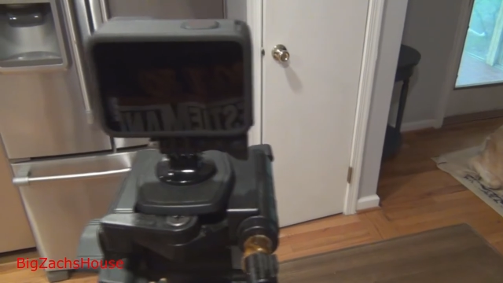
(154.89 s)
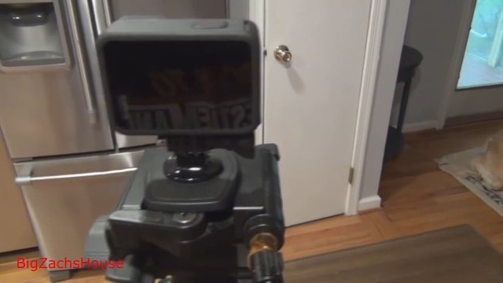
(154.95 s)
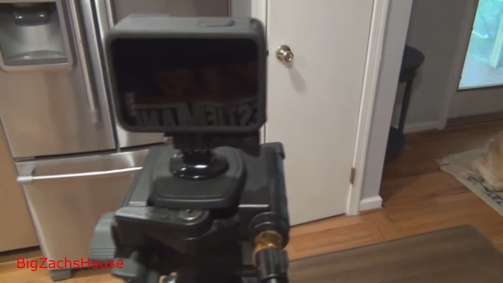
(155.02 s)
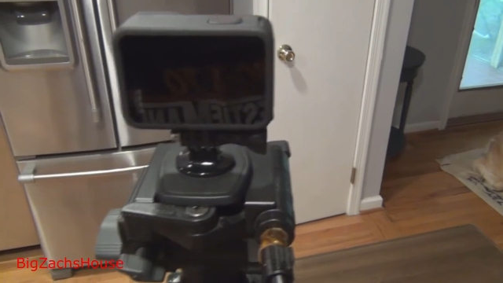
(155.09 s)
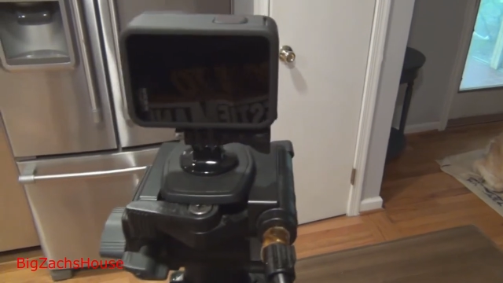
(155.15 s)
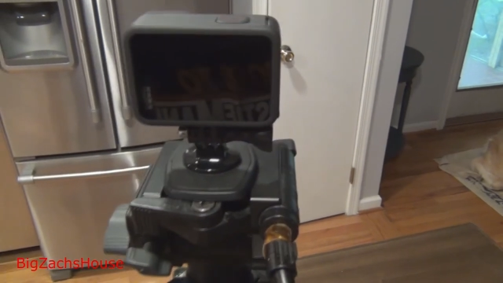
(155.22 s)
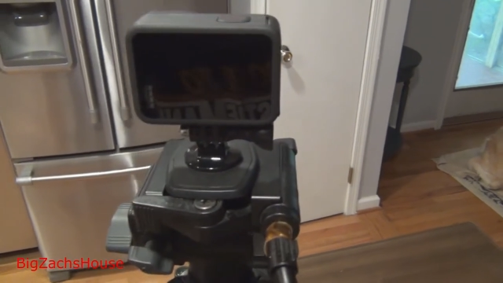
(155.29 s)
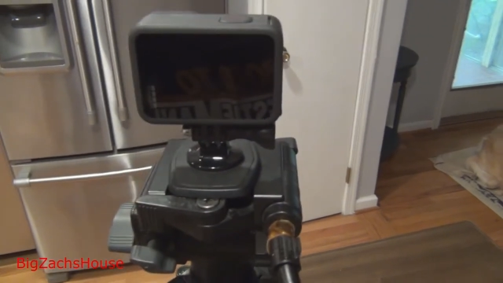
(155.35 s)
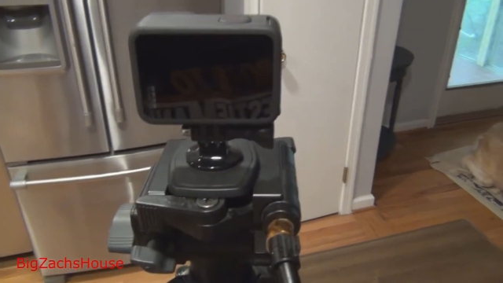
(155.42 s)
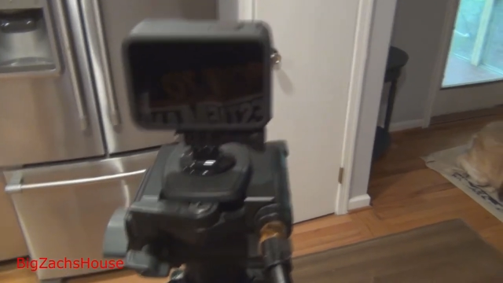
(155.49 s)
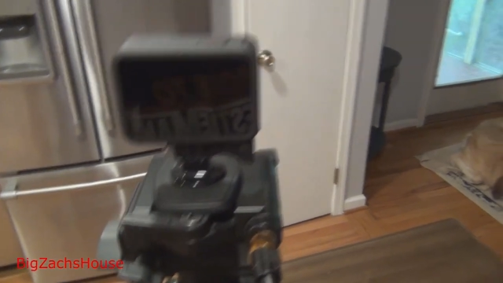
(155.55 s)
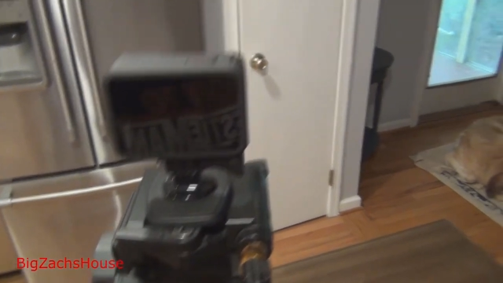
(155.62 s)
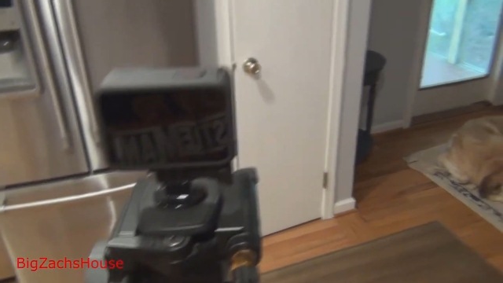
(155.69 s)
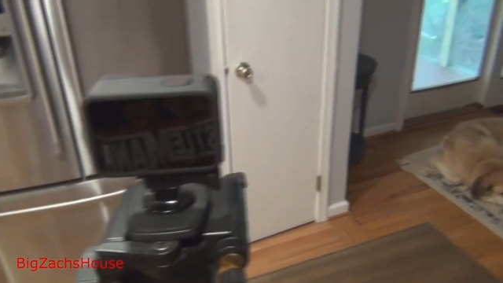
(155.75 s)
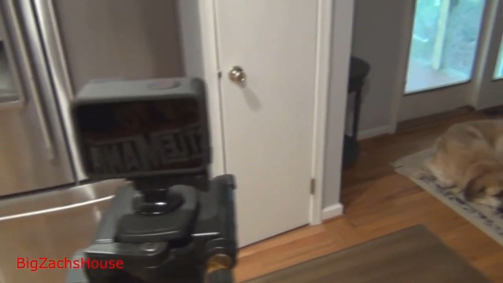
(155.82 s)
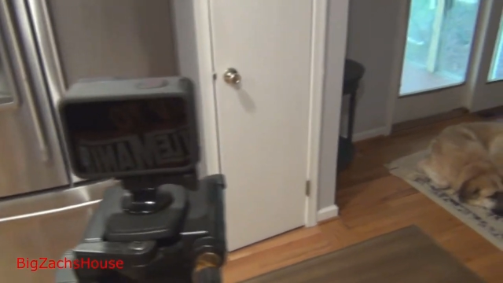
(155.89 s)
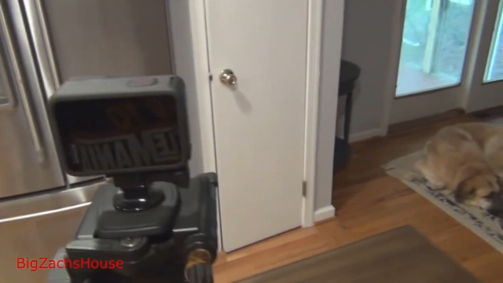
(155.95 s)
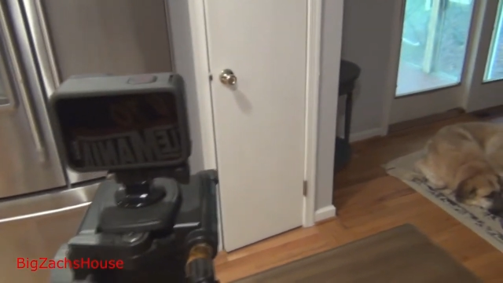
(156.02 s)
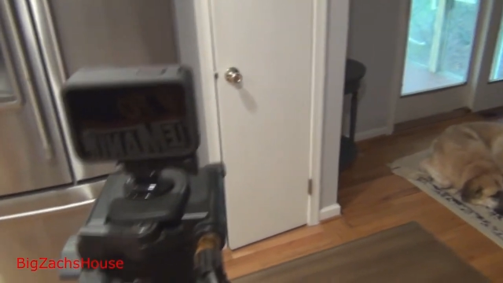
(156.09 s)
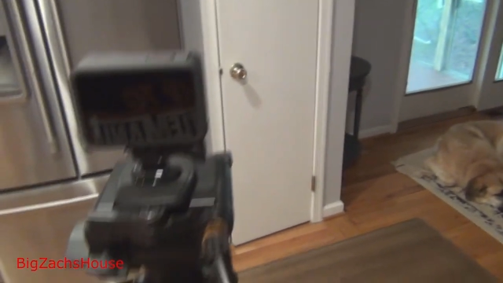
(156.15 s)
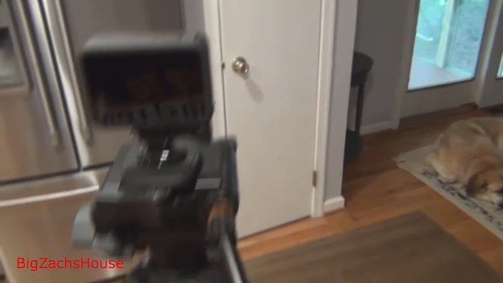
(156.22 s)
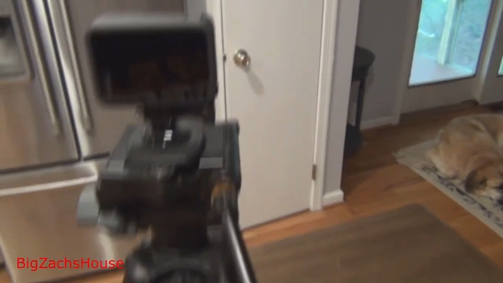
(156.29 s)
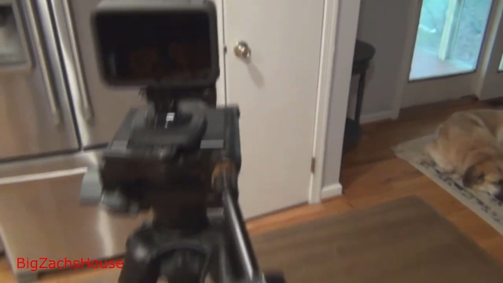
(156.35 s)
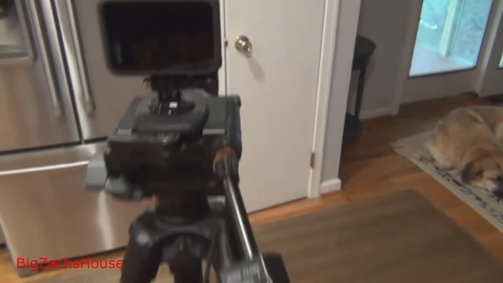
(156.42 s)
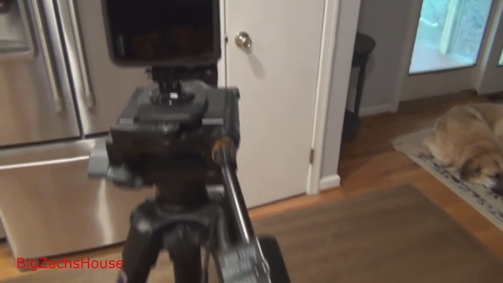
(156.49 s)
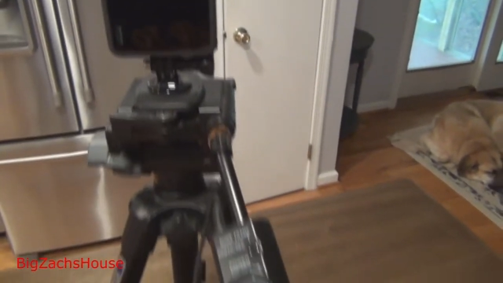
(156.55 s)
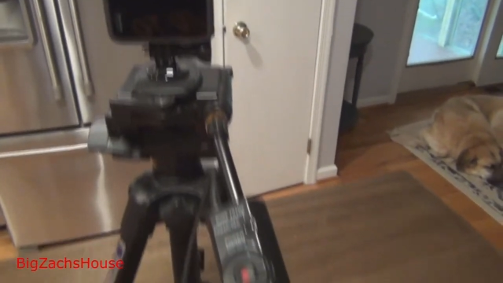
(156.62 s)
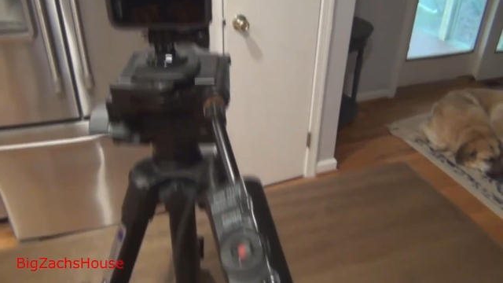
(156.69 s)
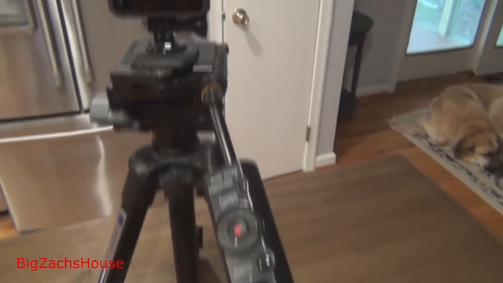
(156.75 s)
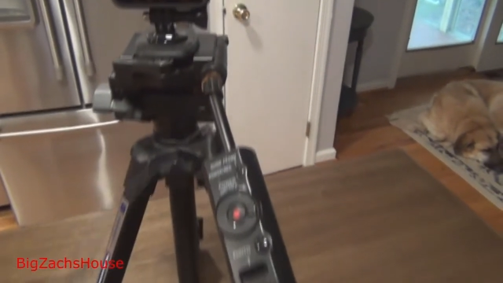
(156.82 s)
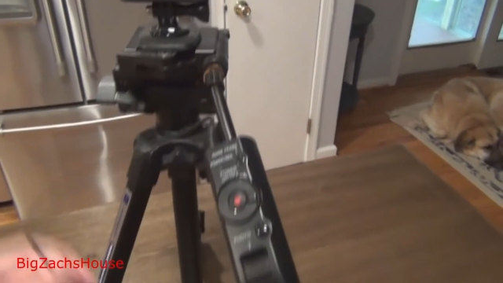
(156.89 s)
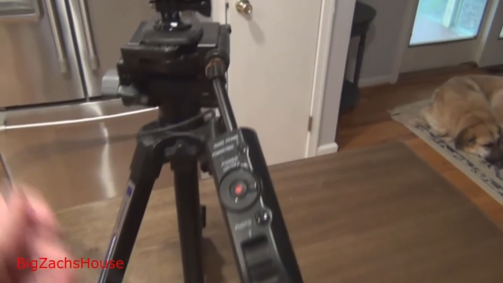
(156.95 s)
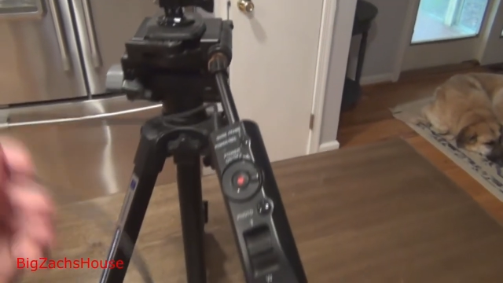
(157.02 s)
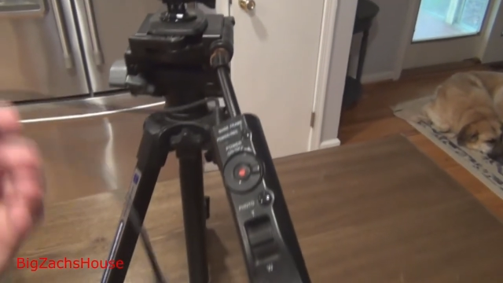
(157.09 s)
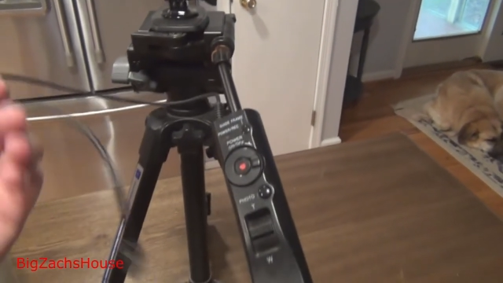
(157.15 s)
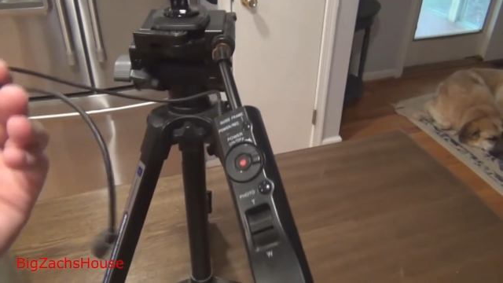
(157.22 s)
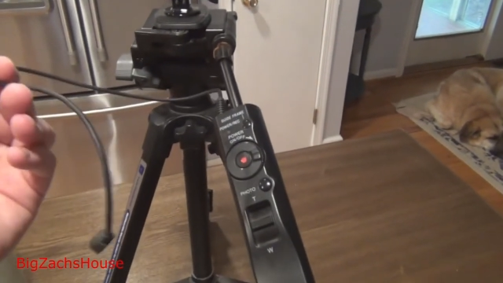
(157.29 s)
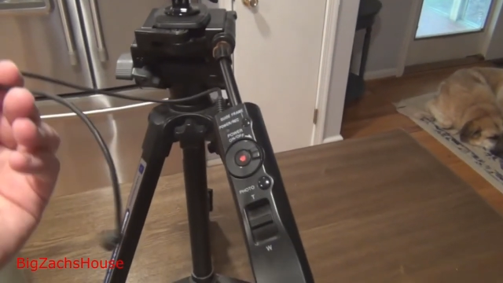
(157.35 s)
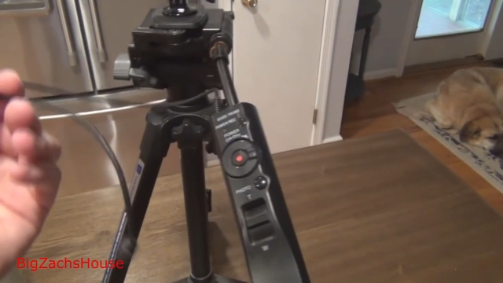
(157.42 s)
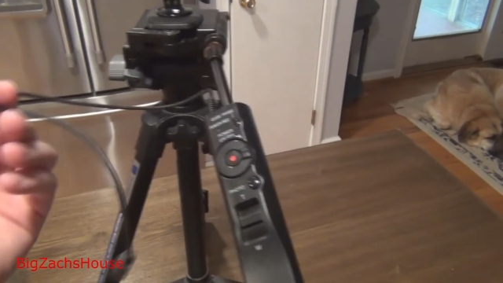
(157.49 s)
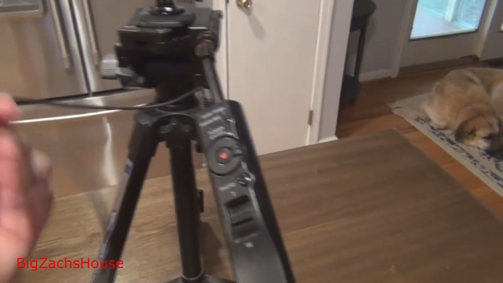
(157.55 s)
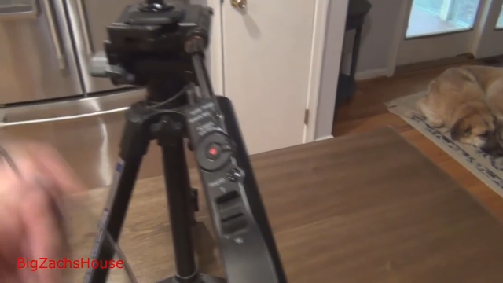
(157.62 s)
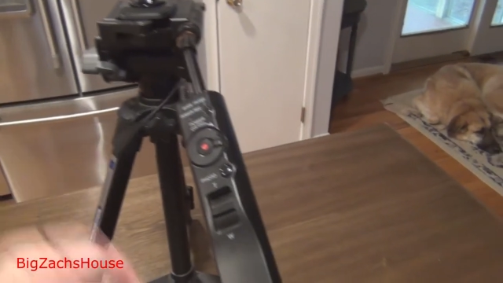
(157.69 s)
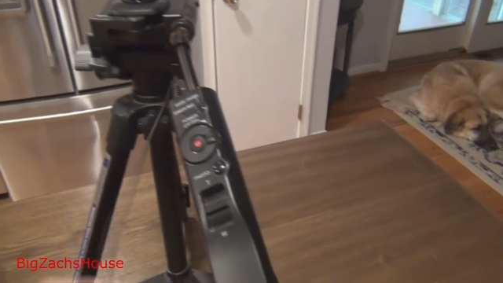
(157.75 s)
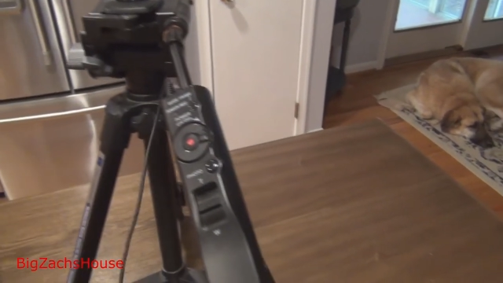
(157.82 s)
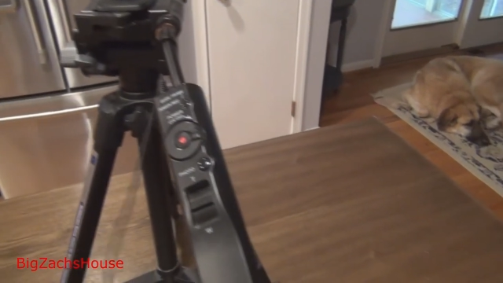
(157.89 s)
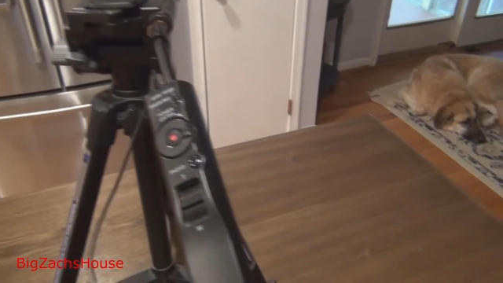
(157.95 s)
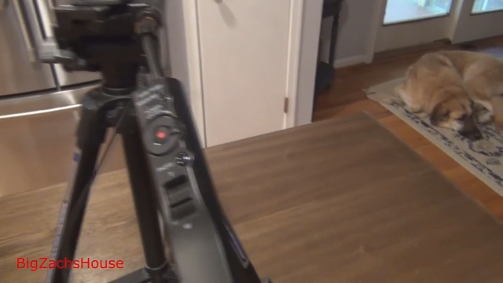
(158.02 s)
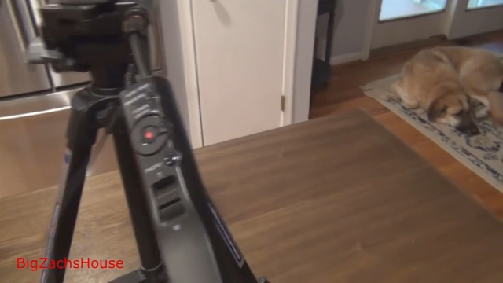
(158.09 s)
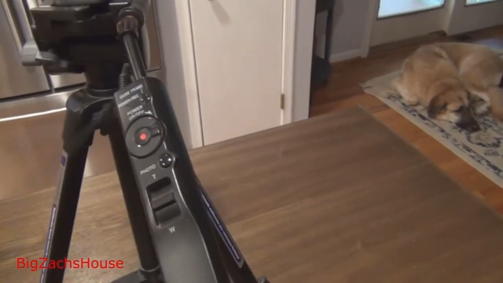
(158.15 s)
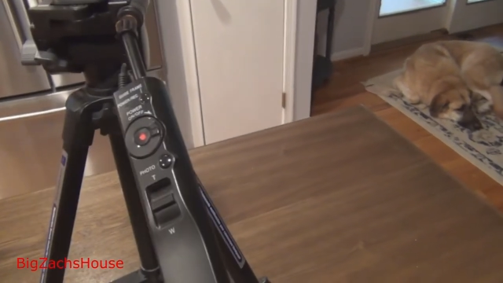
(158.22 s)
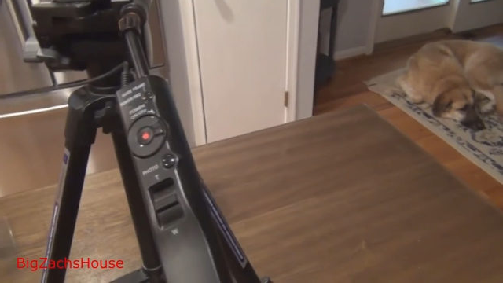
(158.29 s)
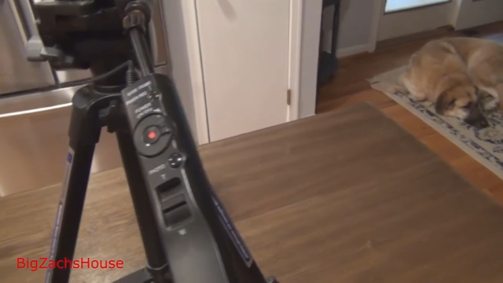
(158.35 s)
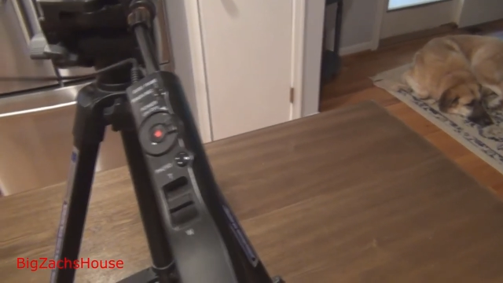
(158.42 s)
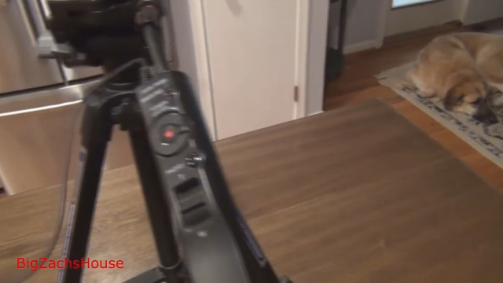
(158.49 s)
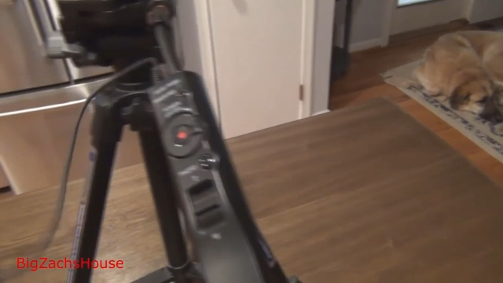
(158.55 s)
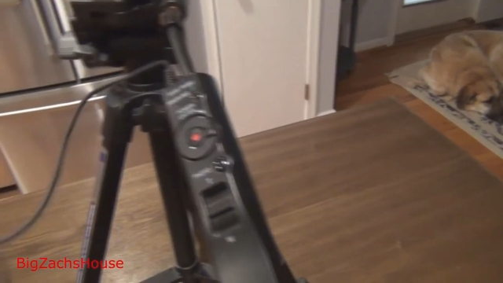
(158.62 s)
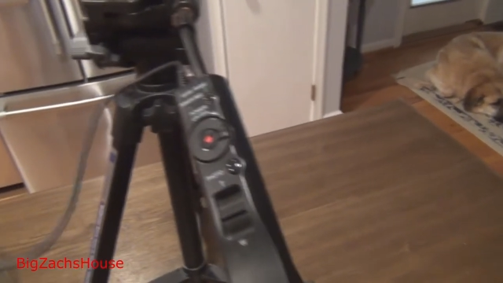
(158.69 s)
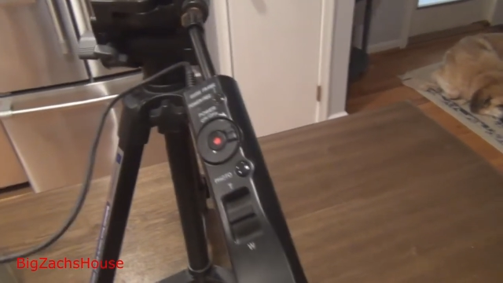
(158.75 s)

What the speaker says: [unreadable: no face in view]